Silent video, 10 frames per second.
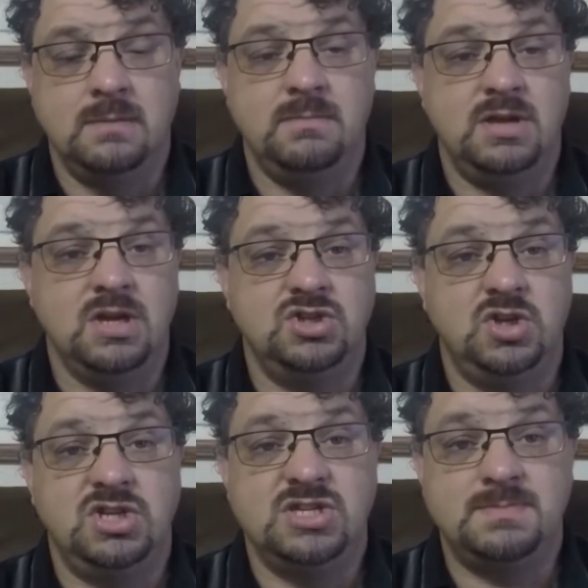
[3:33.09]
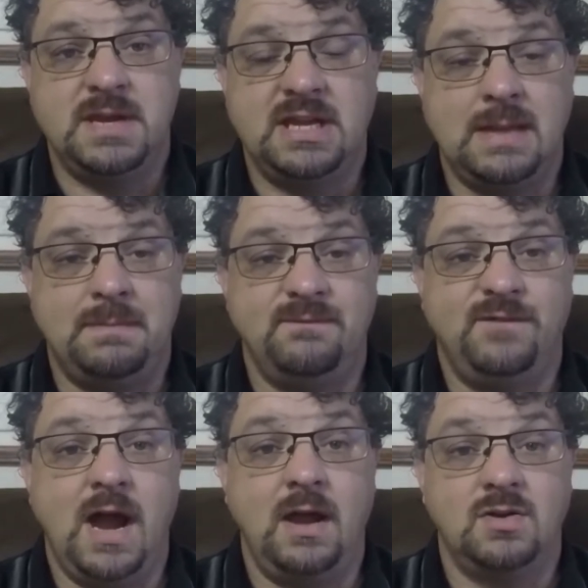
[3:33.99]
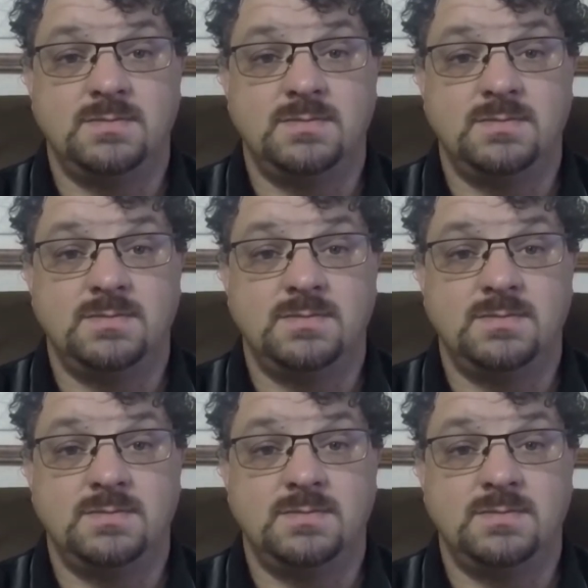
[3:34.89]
because you can just pick it up and fire.